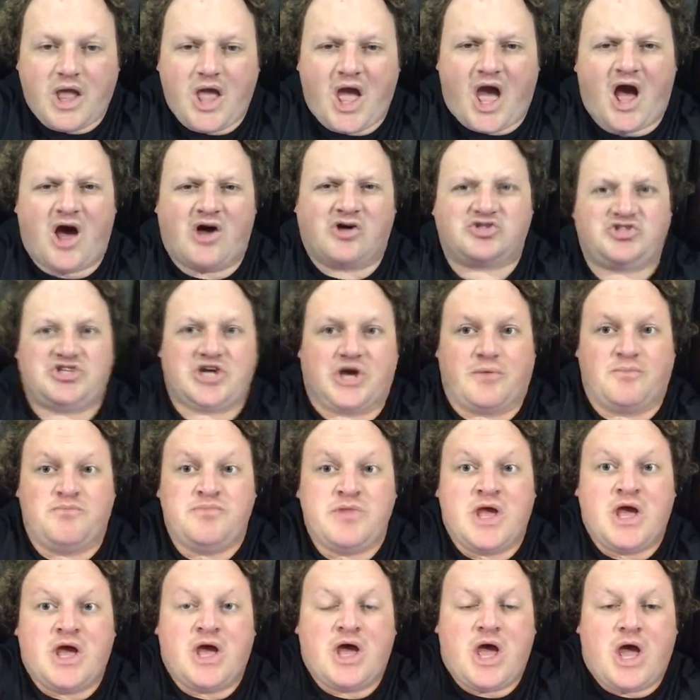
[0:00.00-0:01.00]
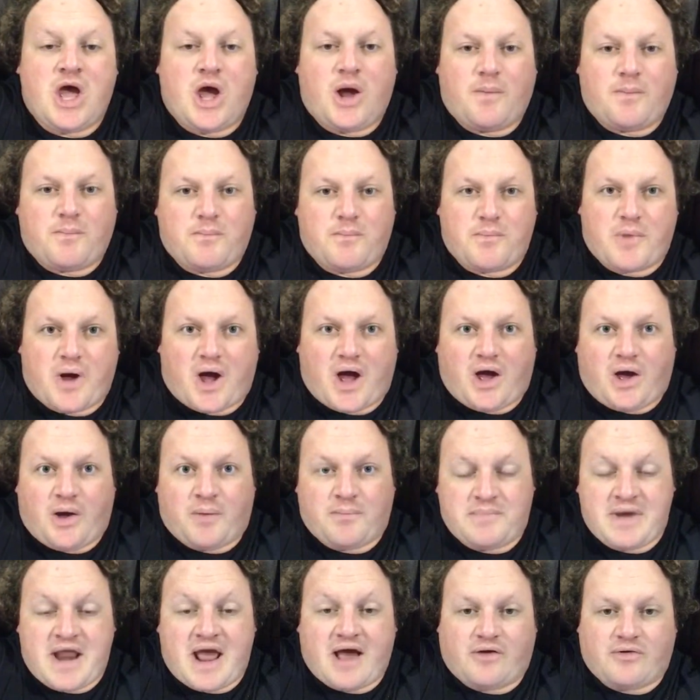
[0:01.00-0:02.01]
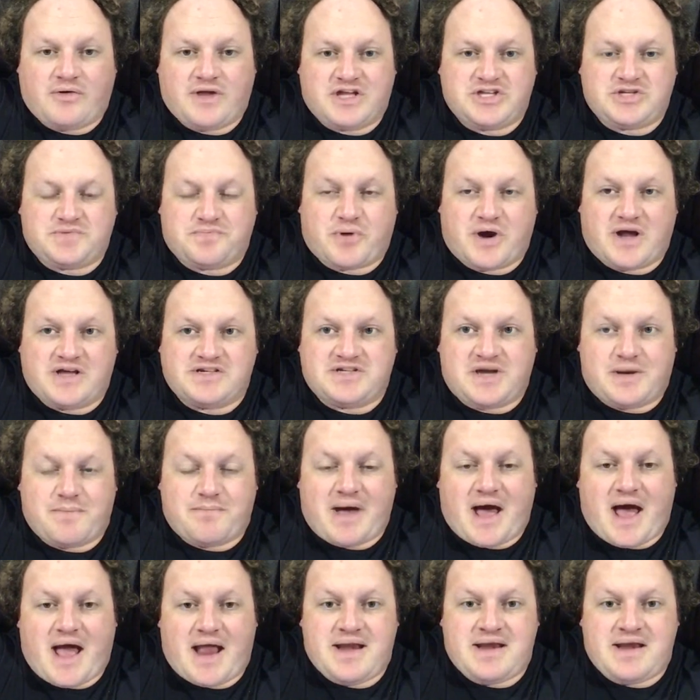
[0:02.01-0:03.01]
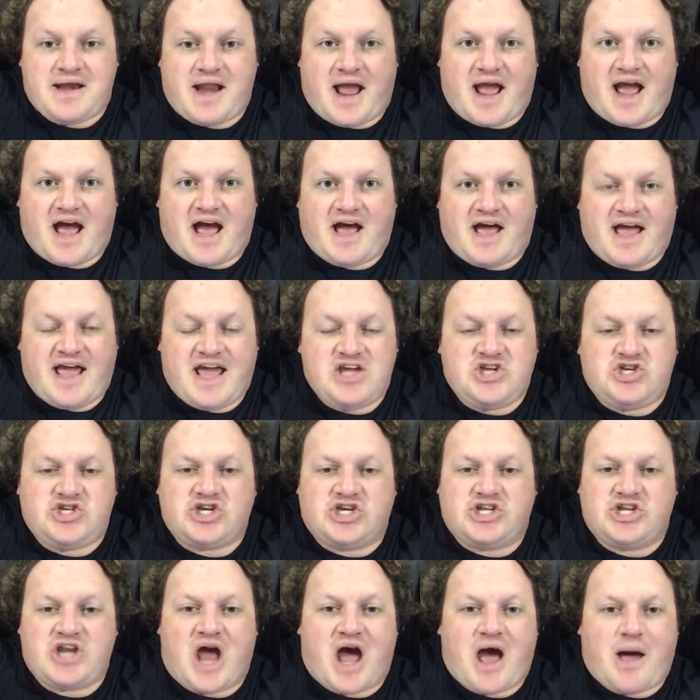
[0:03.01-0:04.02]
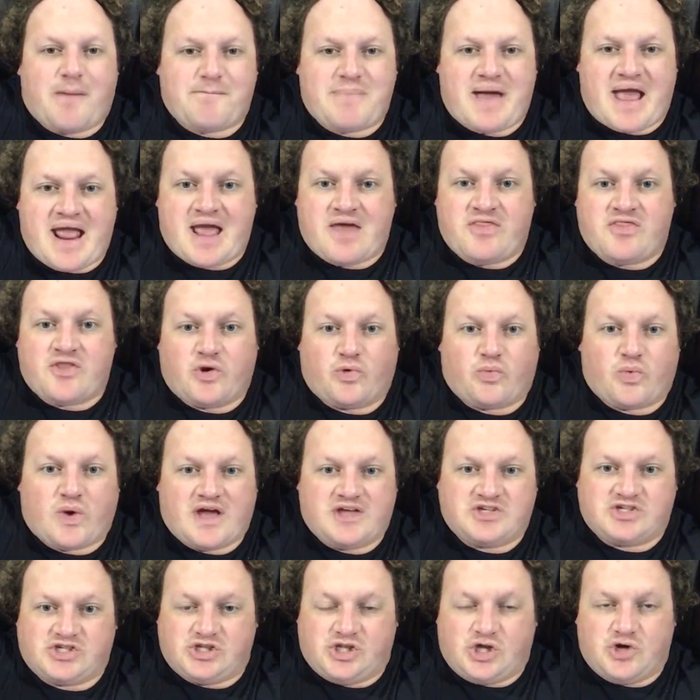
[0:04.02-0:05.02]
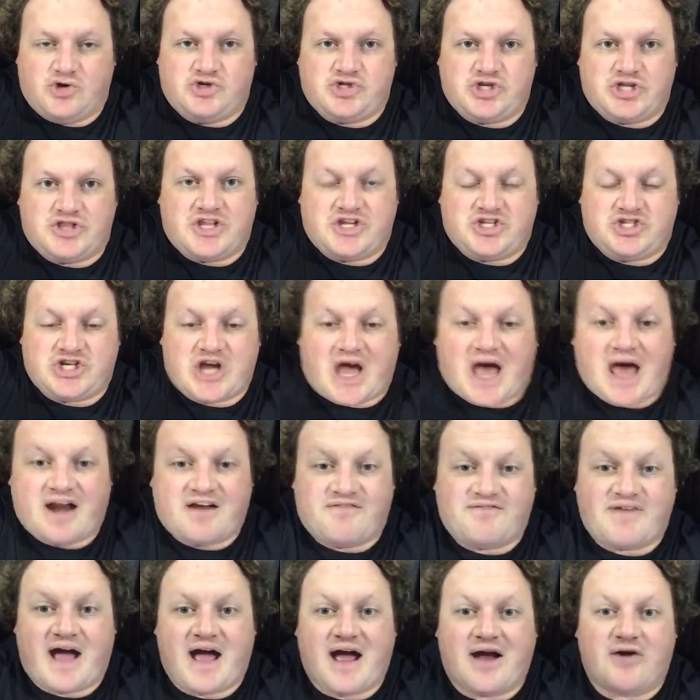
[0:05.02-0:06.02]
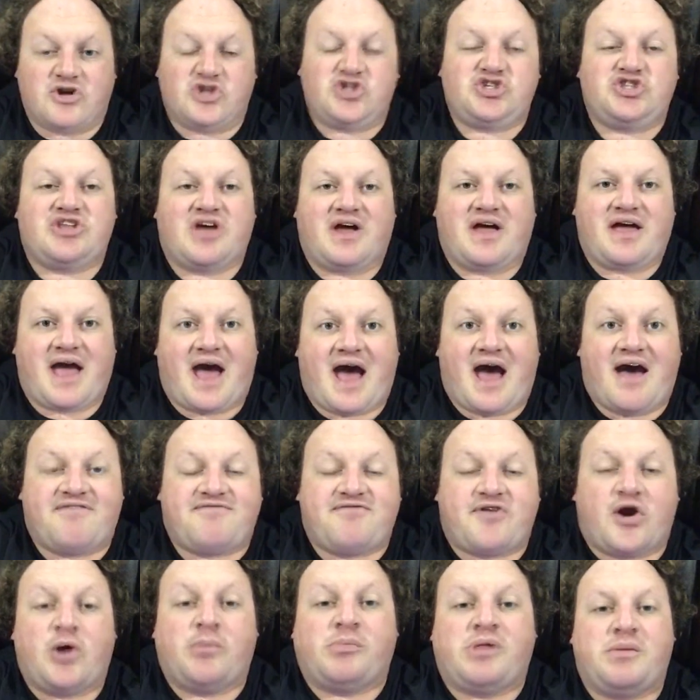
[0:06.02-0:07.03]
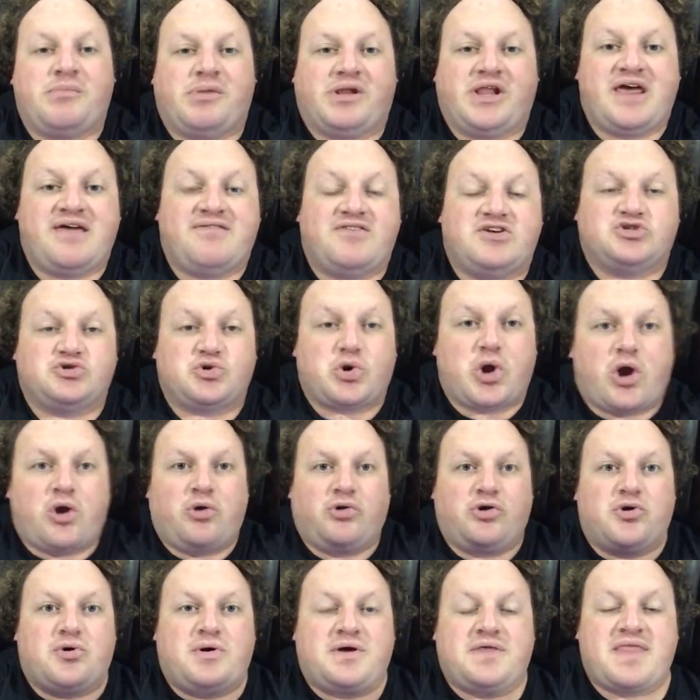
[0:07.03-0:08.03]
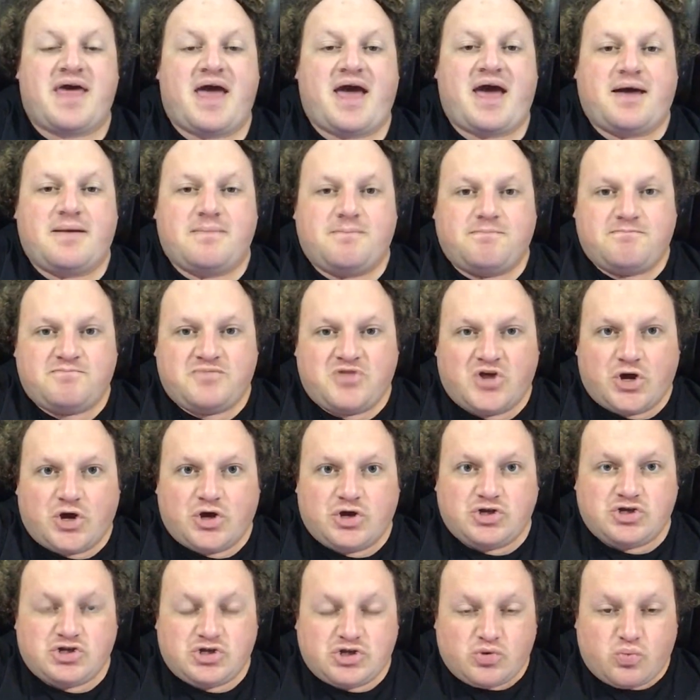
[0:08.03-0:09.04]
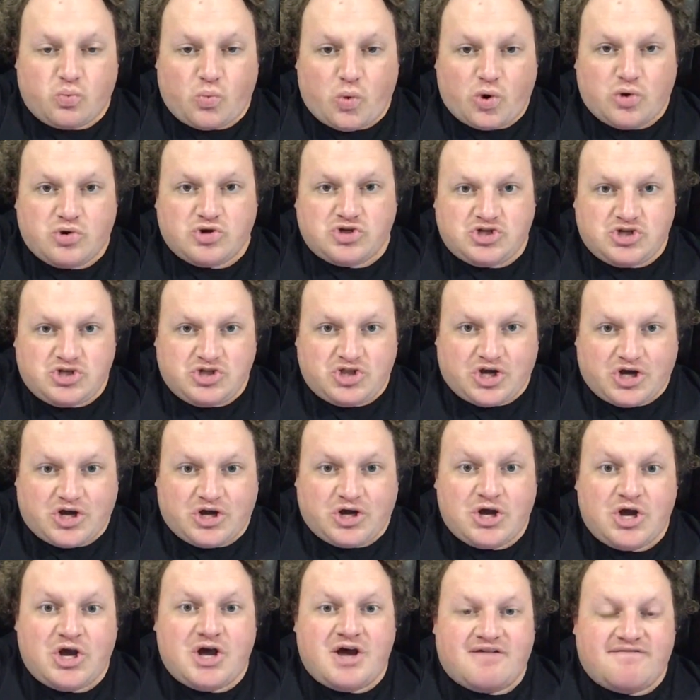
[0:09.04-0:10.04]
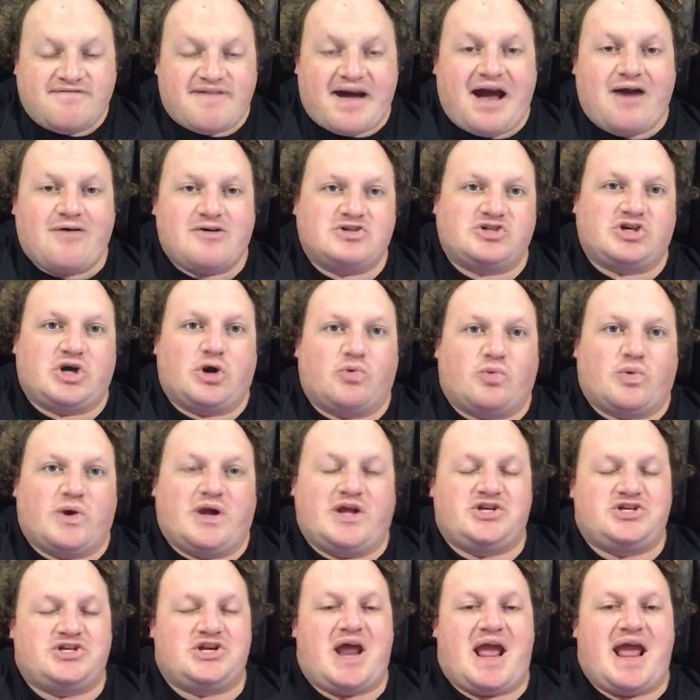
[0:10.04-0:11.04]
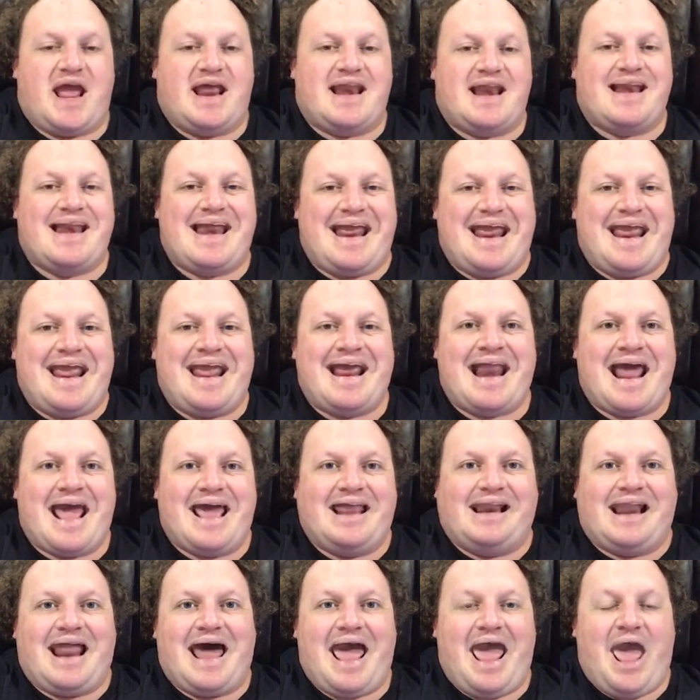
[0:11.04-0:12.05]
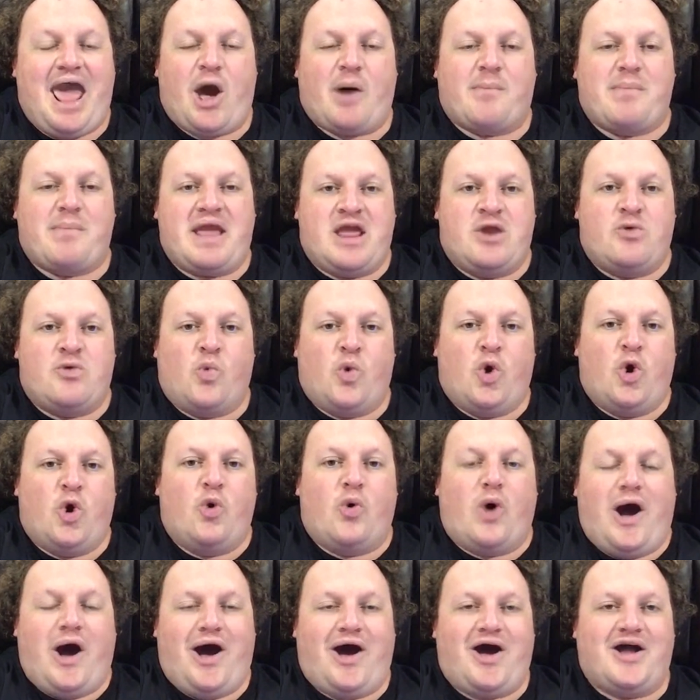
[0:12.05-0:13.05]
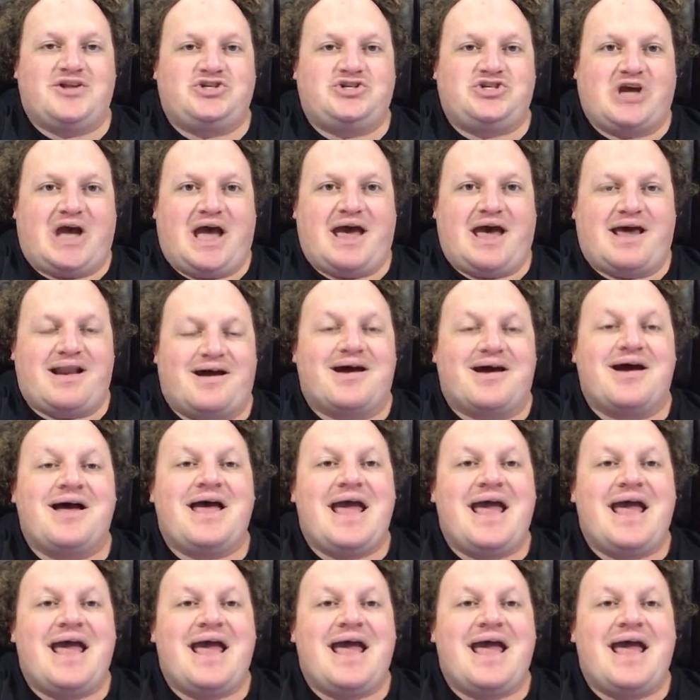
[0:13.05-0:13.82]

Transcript: Also, now, get to President Biden. He should not ban the resolution, the China virus. I firmly believe he's wrong doing that. The virus originated in a lab in Wuhan, China.